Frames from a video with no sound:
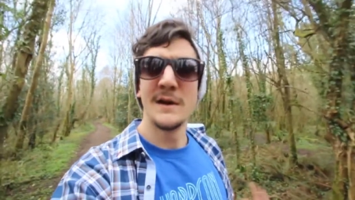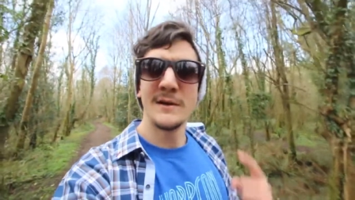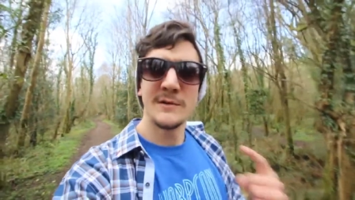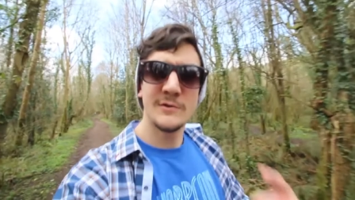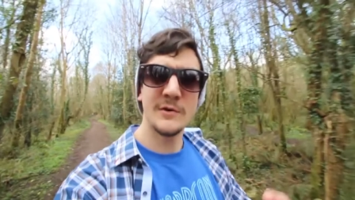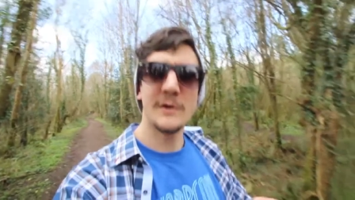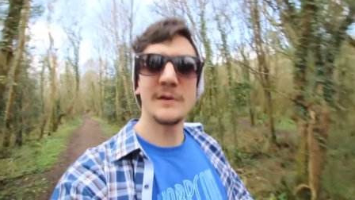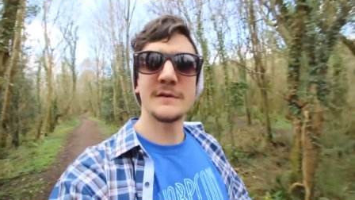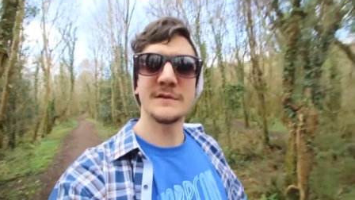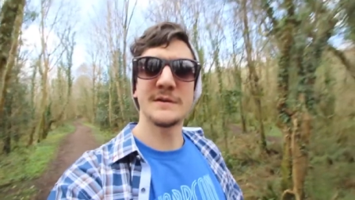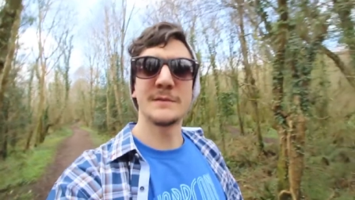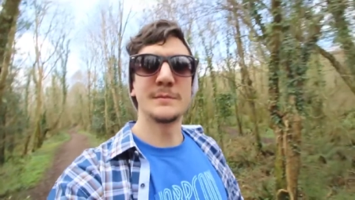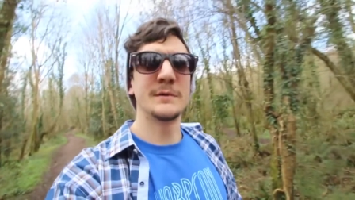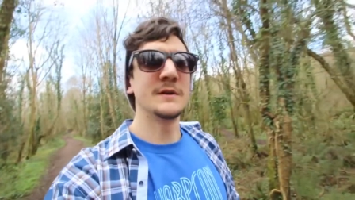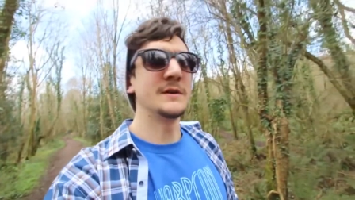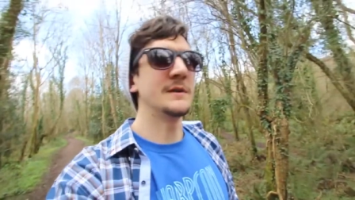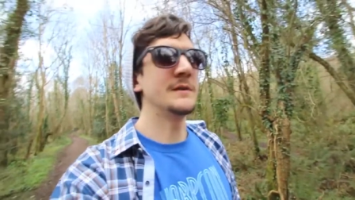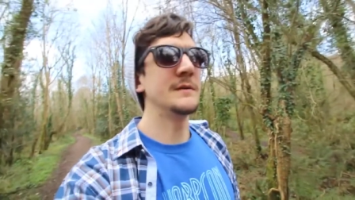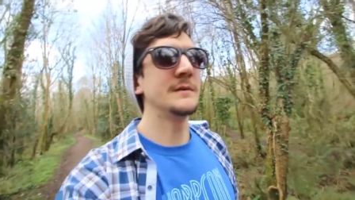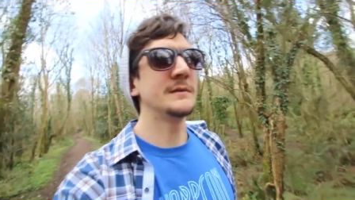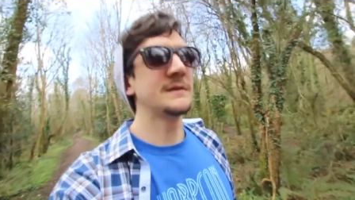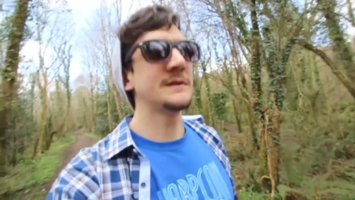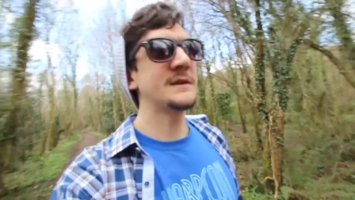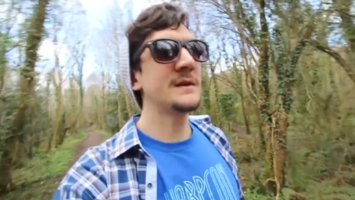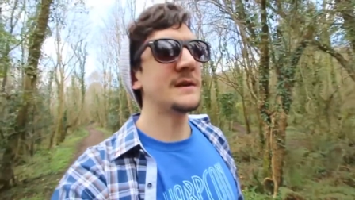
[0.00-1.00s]
draw someone
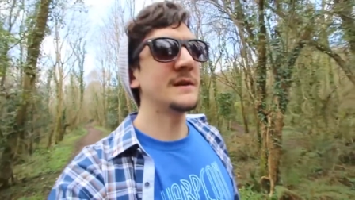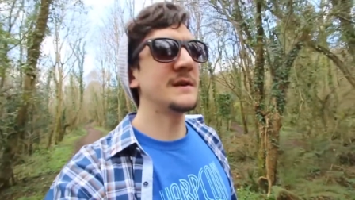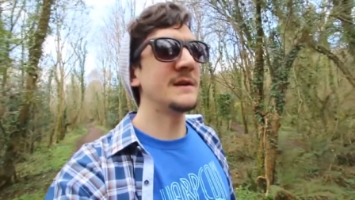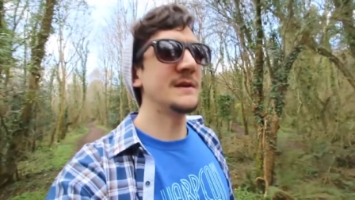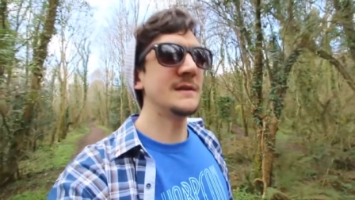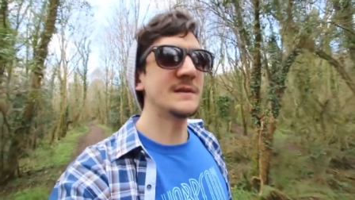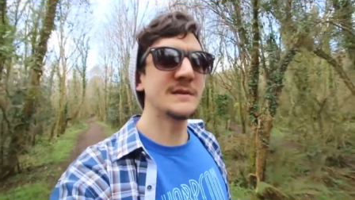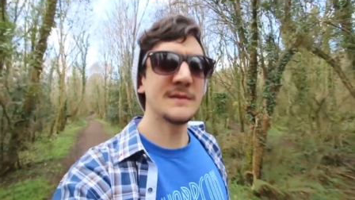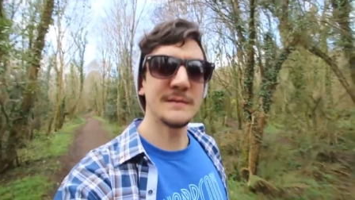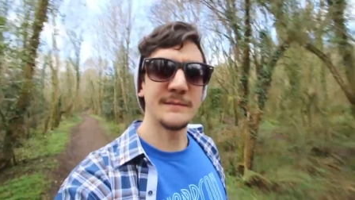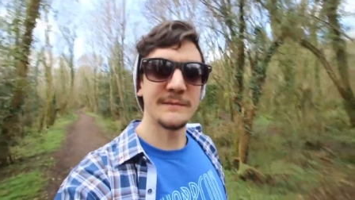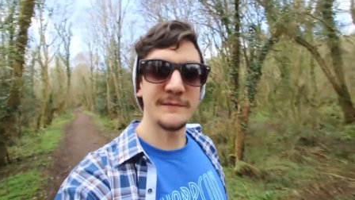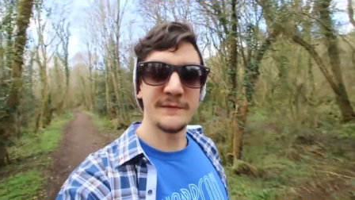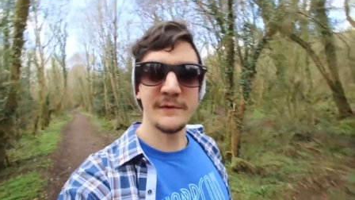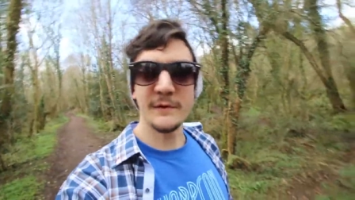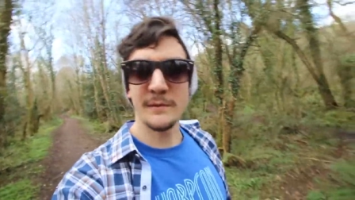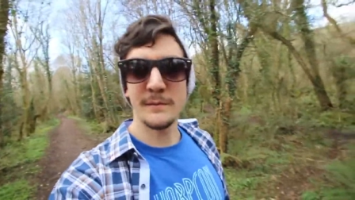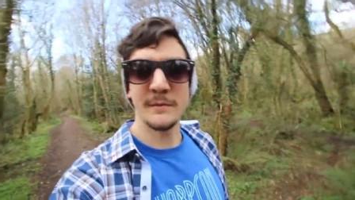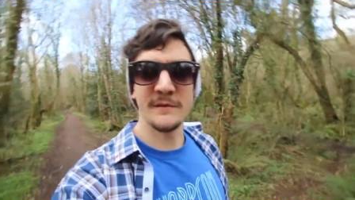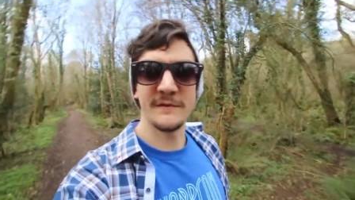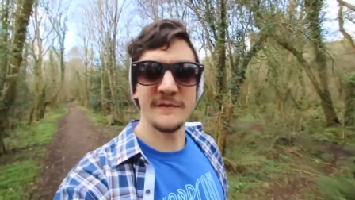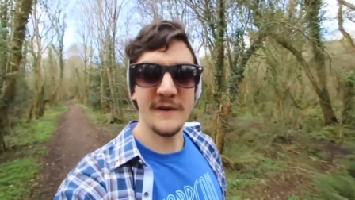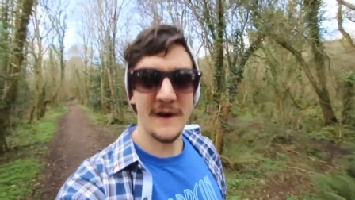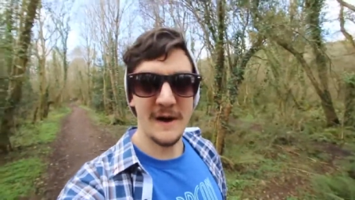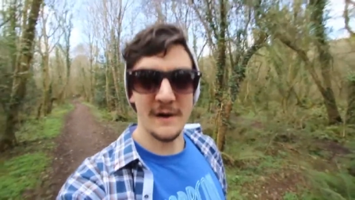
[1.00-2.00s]
who studies some form
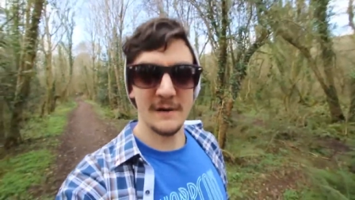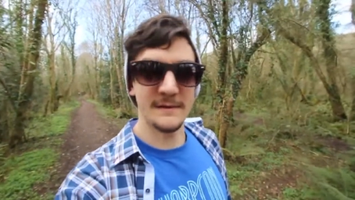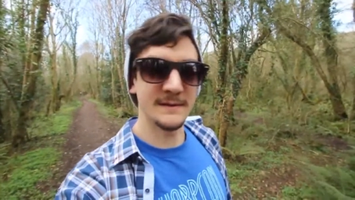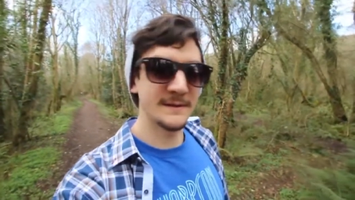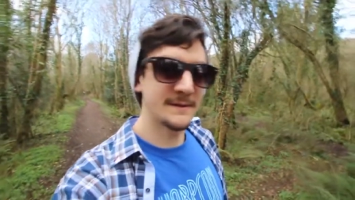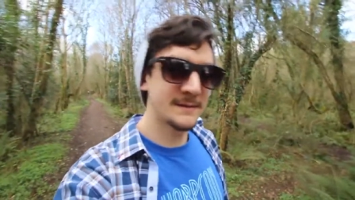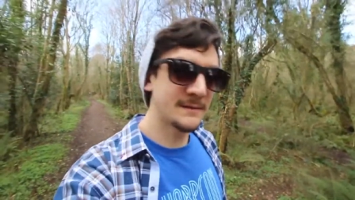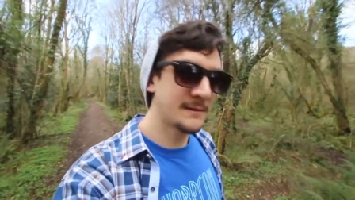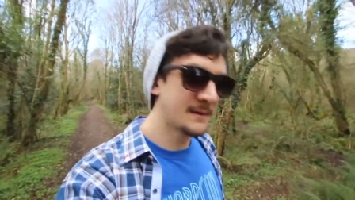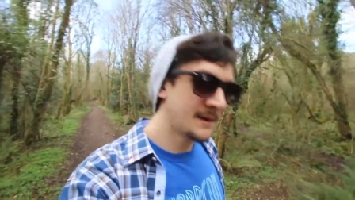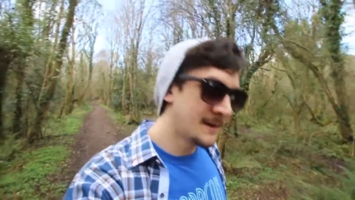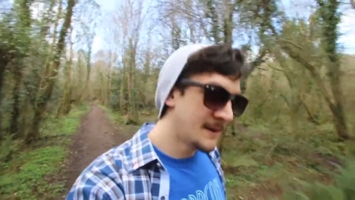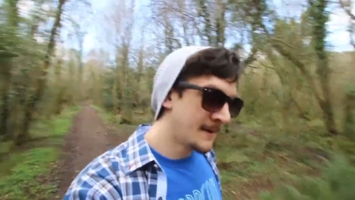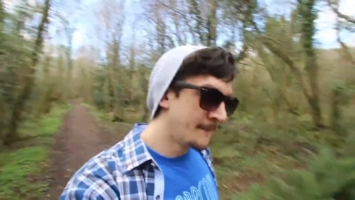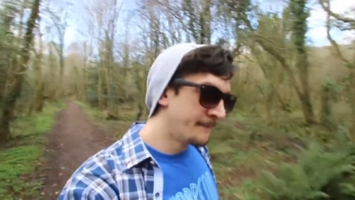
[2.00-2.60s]
of art,